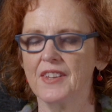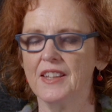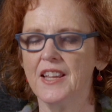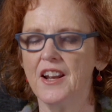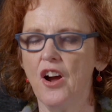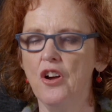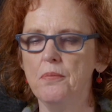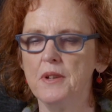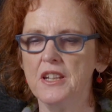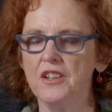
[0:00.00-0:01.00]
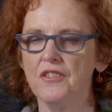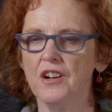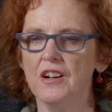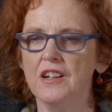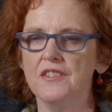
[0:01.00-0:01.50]
And then opening your
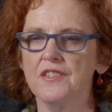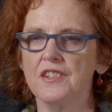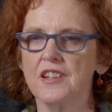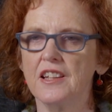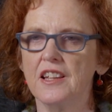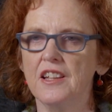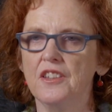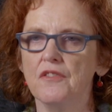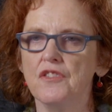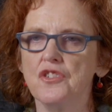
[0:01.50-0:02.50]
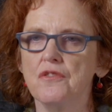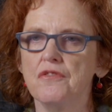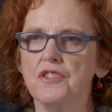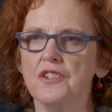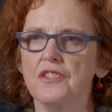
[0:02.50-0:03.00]
eyes and taking in the visual
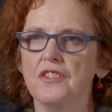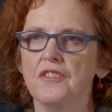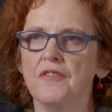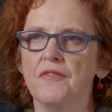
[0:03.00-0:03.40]
field,